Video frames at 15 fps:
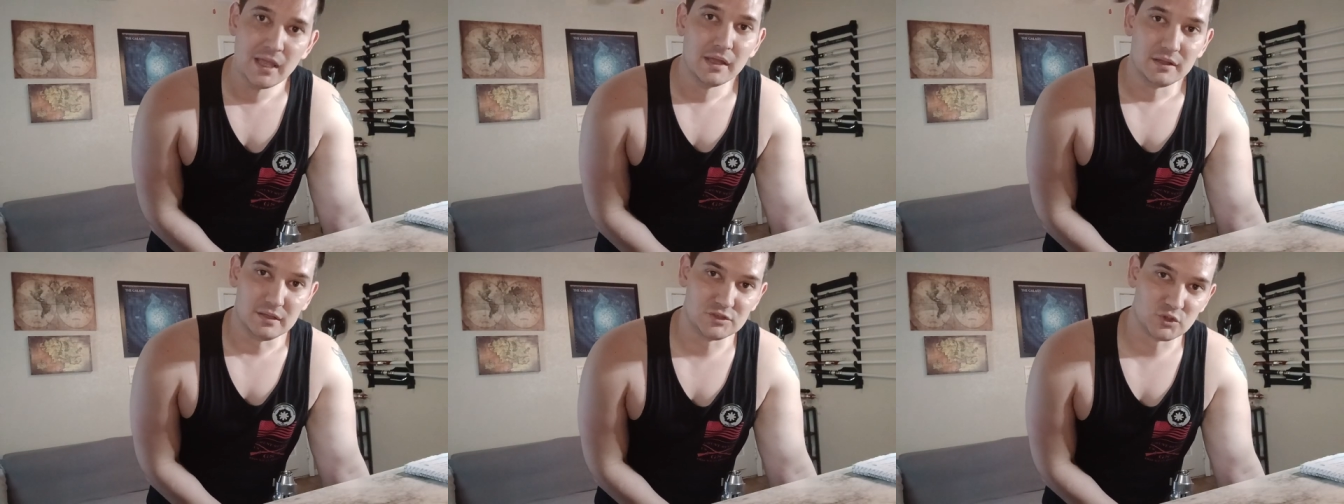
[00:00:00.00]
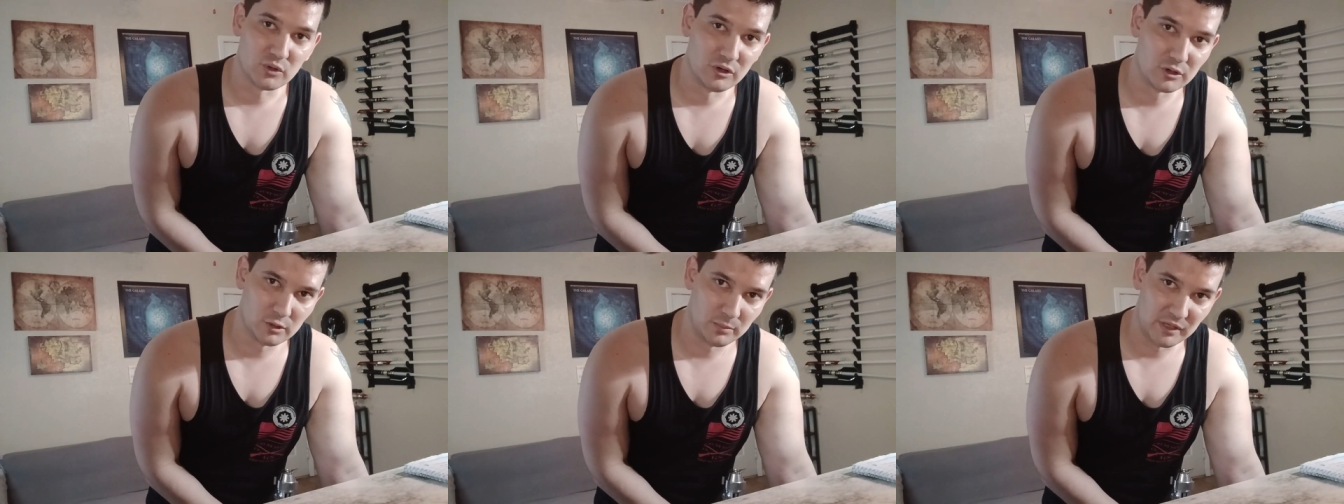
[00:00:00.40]
These are
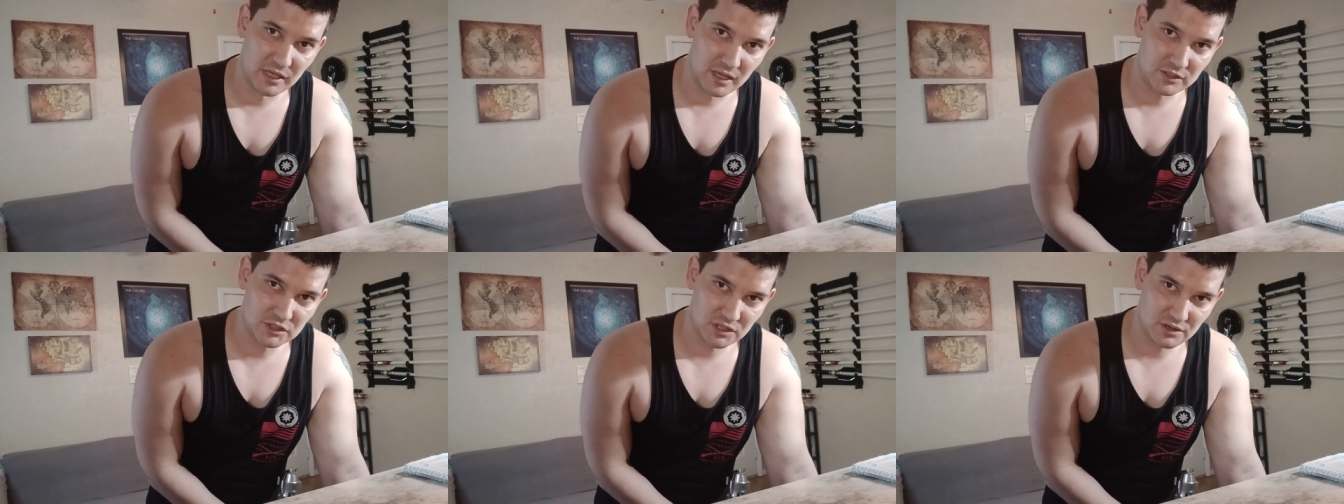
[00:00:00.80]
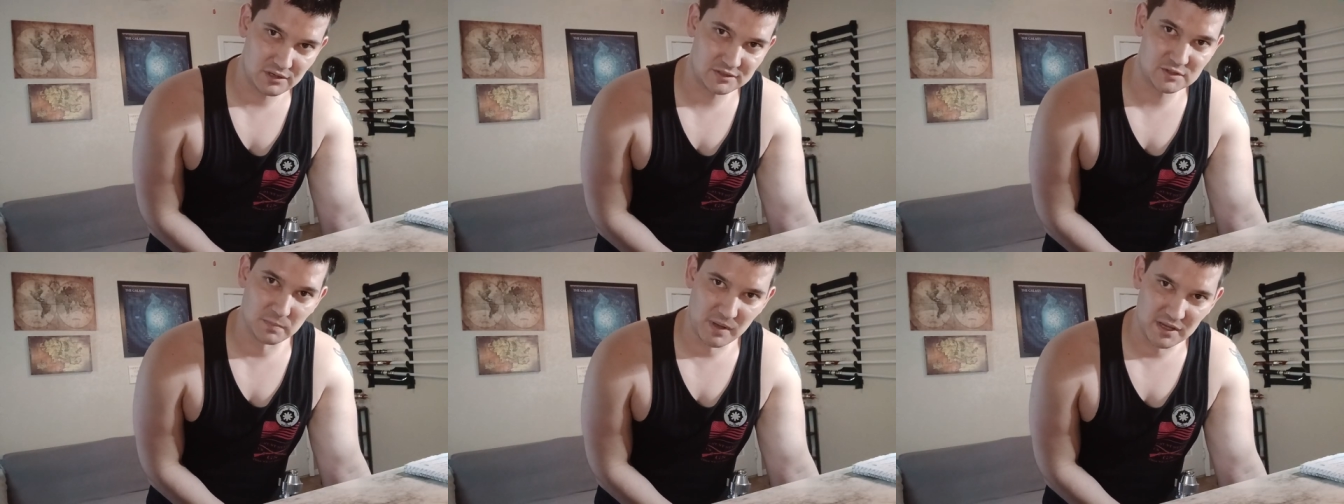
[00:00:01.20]
all going to be
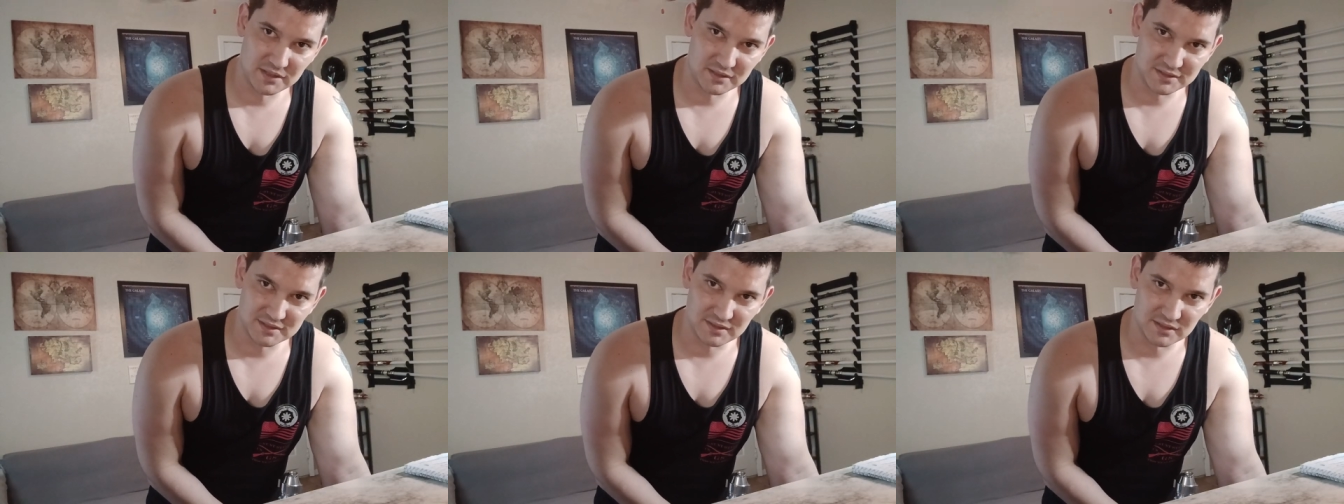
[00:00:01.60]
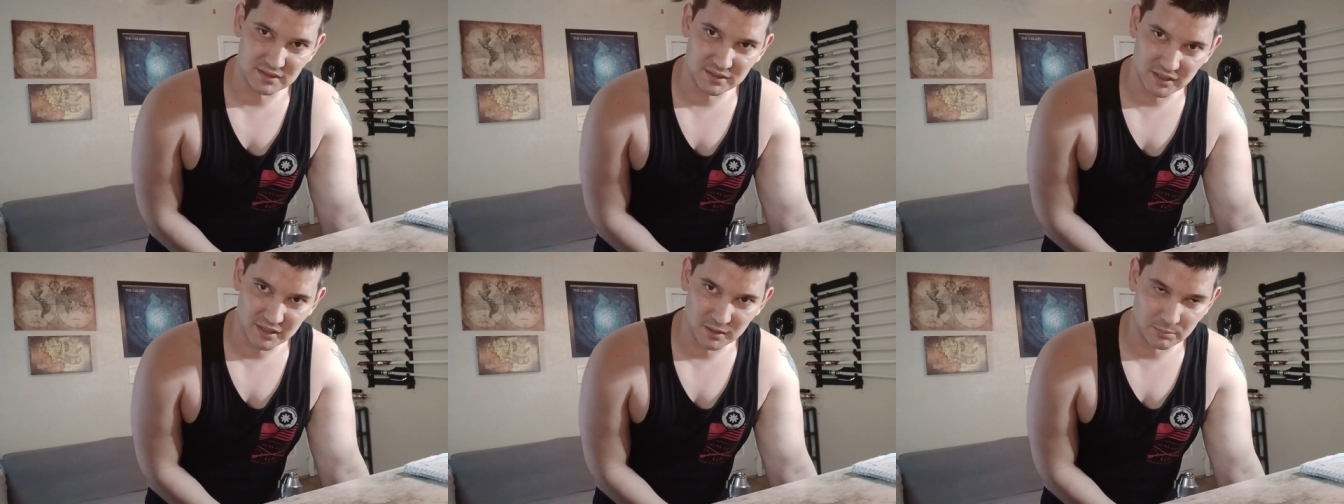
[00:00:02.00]
headshots minus
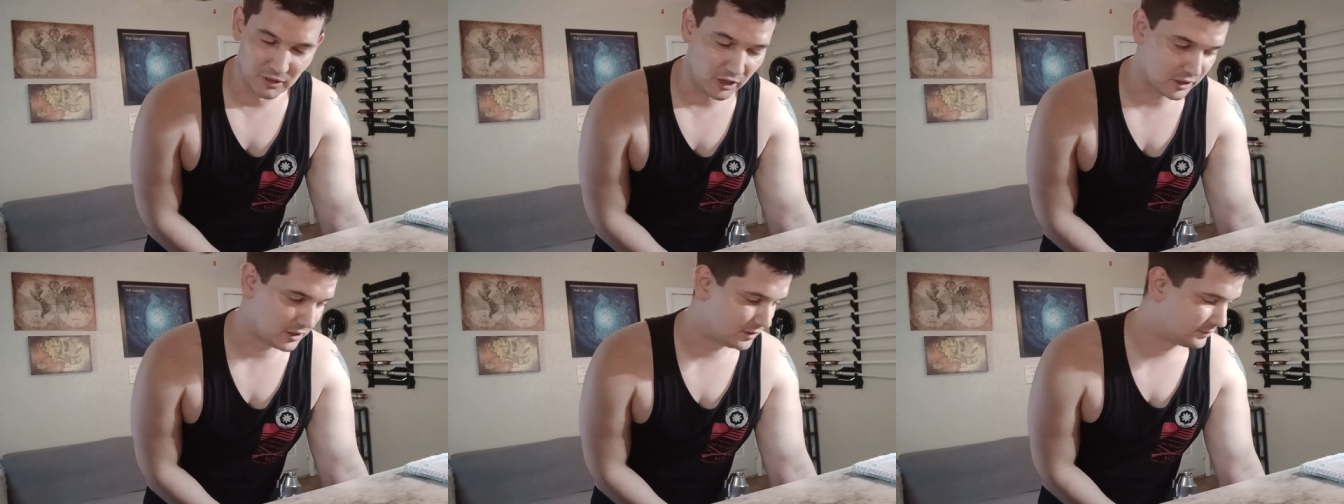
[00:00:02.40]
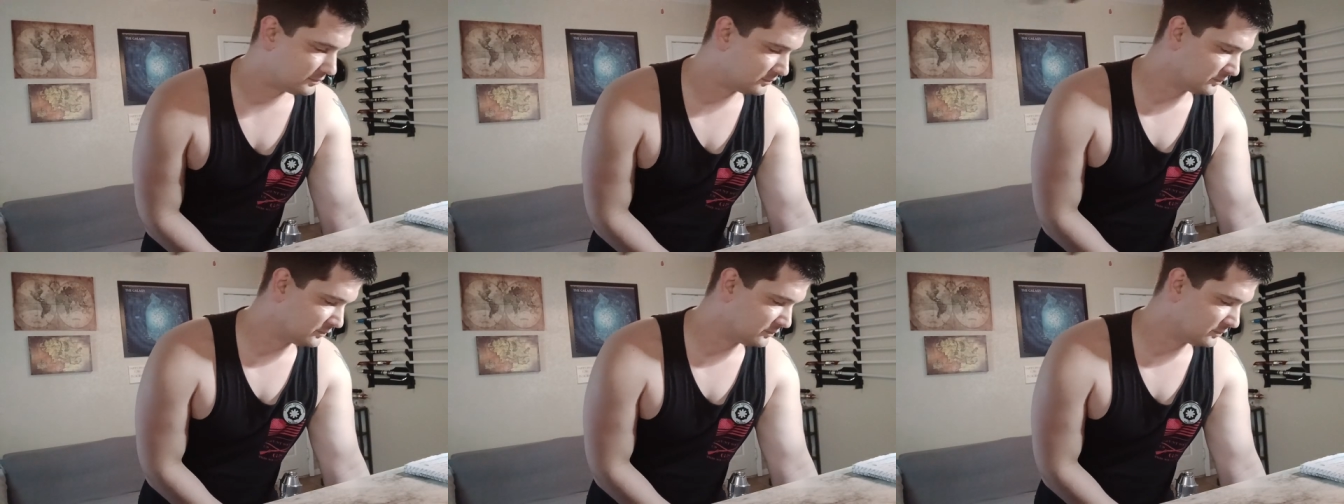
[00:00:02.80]
the blocking